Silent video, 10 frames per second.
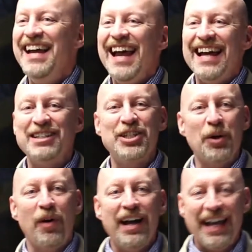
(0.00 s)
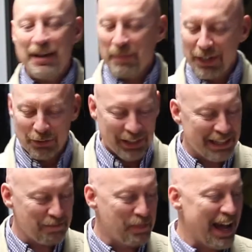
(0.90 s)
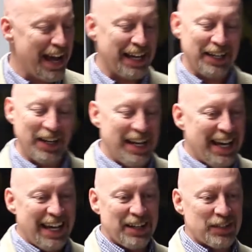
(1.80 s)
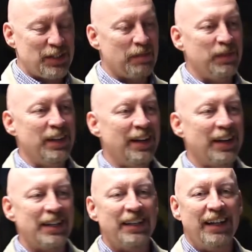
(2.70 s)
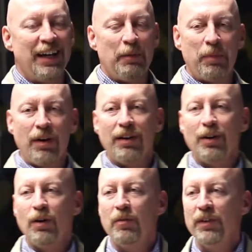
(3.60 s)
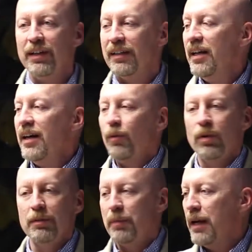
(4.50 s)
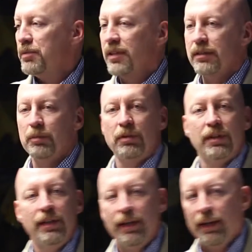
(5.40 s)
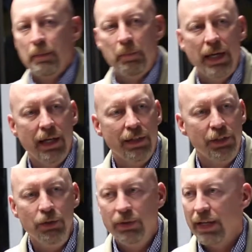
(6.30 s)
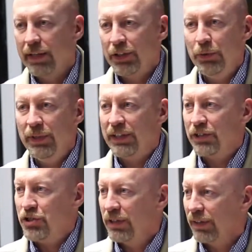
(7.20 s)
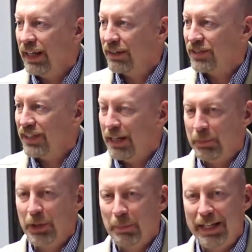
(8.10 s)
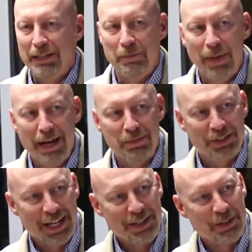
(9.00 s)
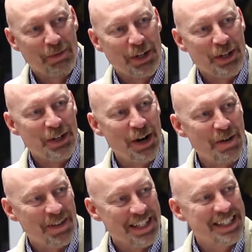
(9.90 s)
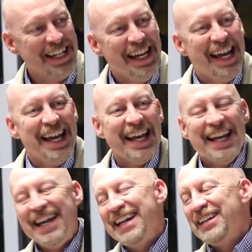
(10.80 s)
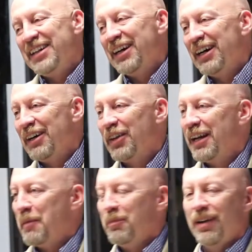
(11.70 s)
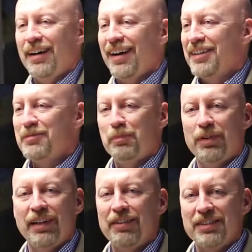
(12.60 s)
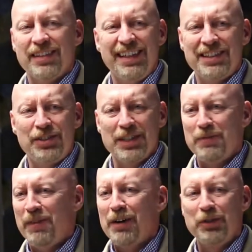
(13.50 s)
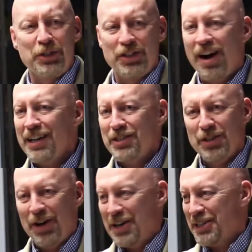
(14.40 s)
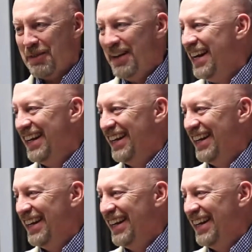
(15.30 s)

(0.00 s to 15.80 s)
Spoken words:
and so I had my little gift bag and the stuff in there, and I brought it over, and one of the Baptist guys goes, "Man, you need to chill out, Sam. You're making the Baptist guys over here nervous." And man, I pulled it out. It's just Founder's hot sauce. I mean,